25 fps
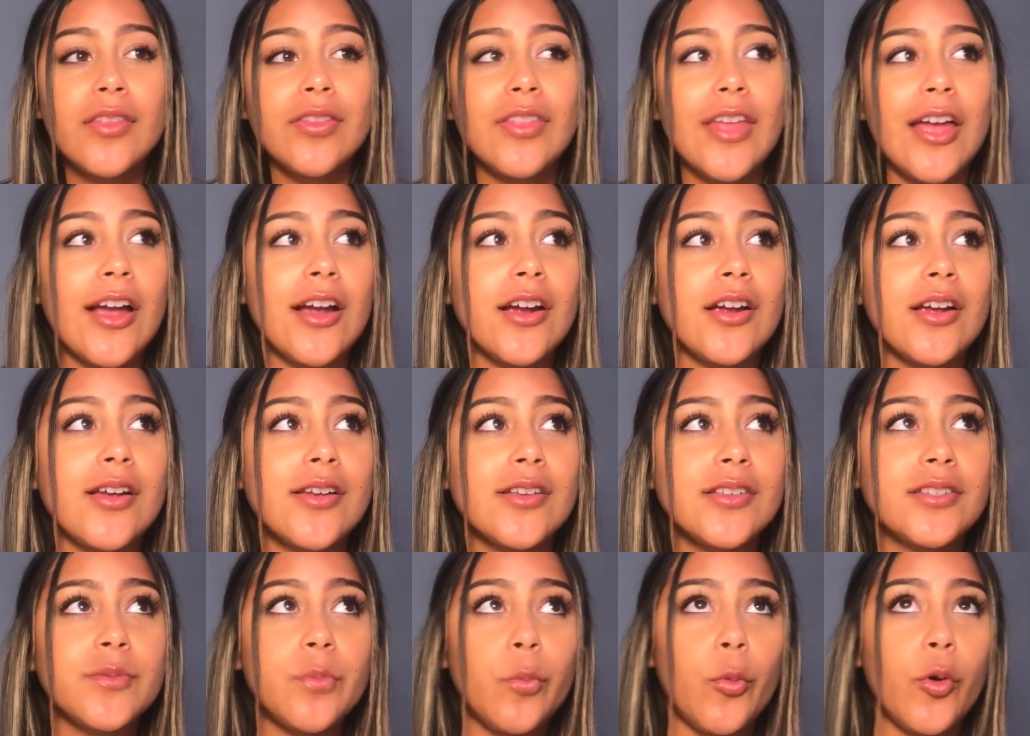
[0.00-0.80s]

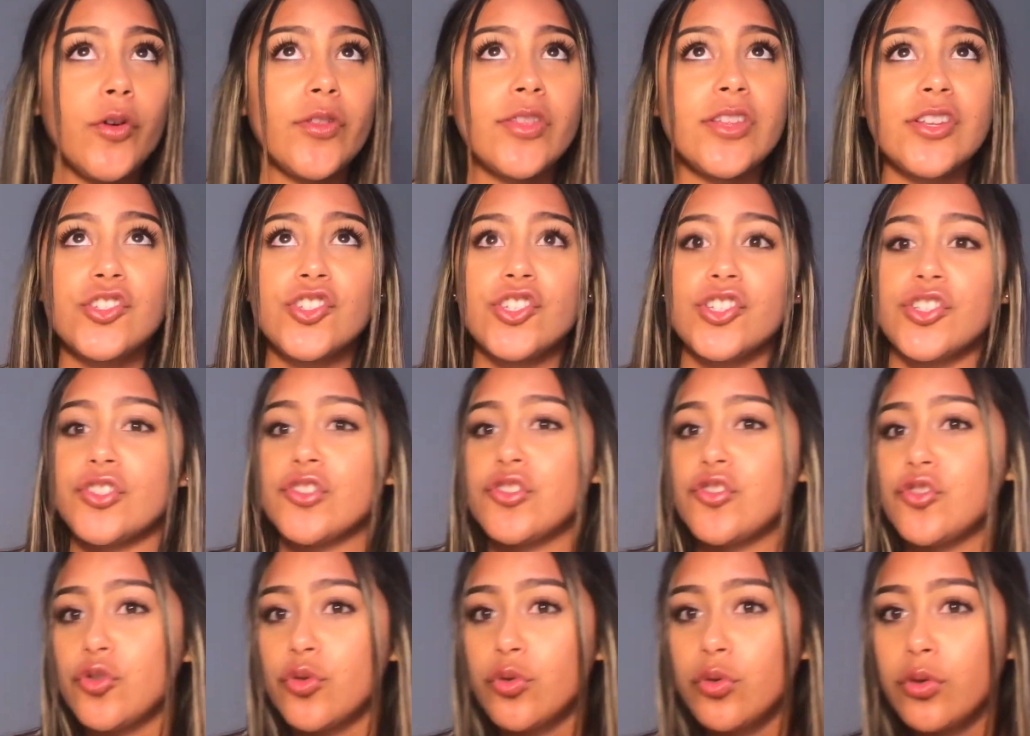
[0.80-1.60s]
There's more than
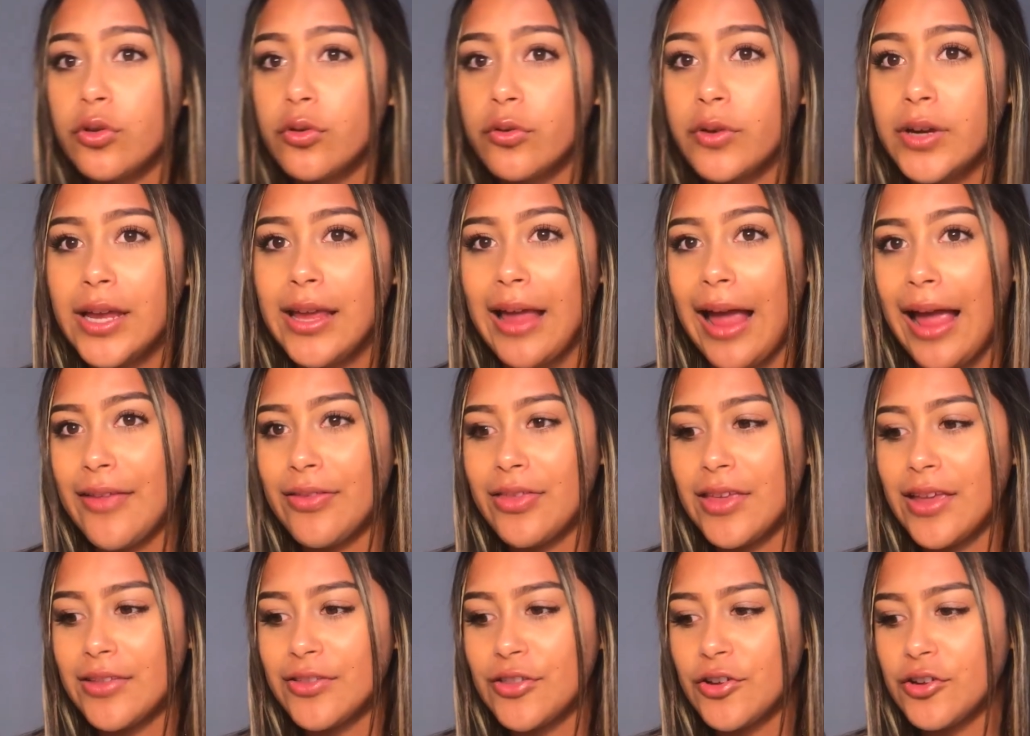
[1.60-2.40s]
just jewelry. I
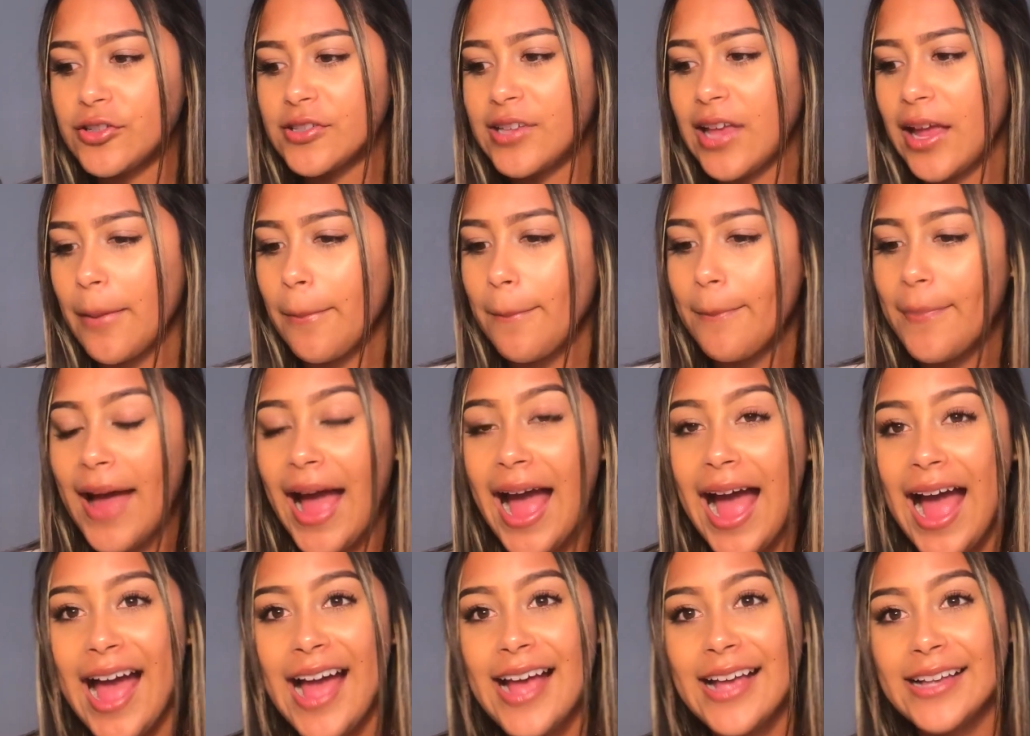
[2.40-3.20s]
think there's like
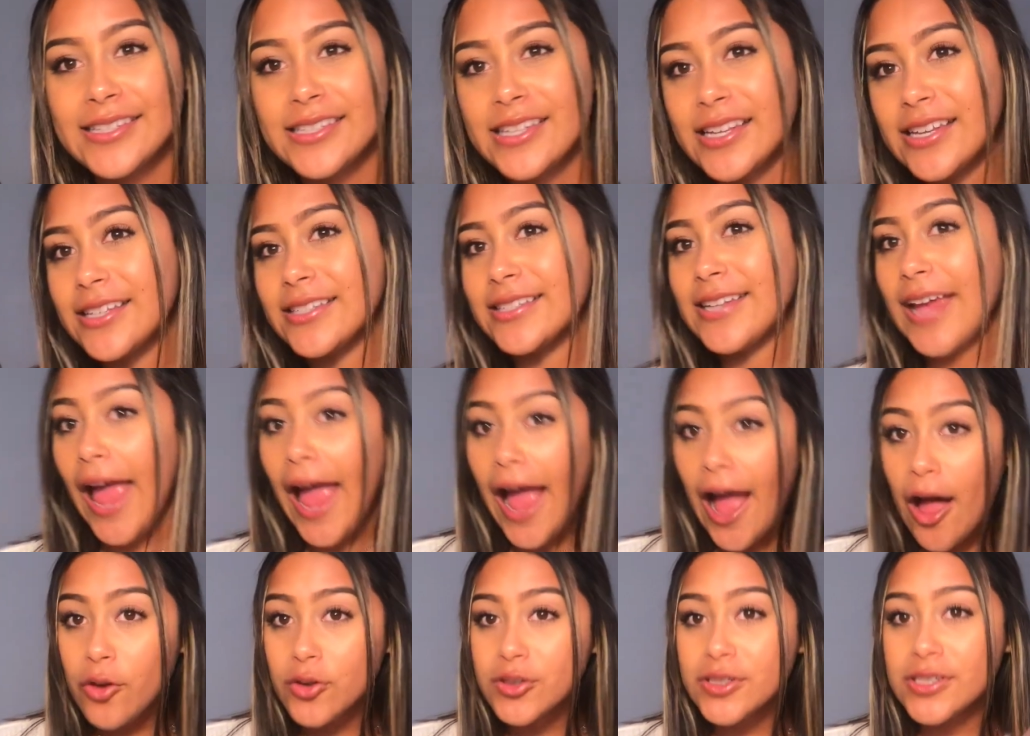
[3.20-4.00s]
bags and
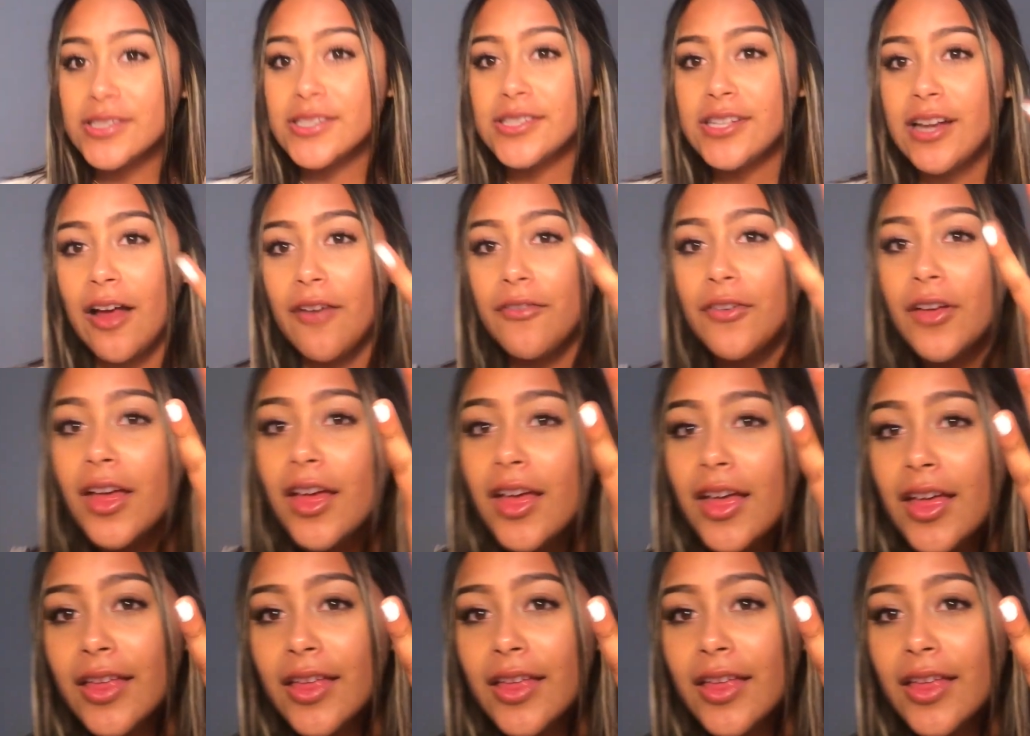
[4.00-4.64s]
towels and stuff.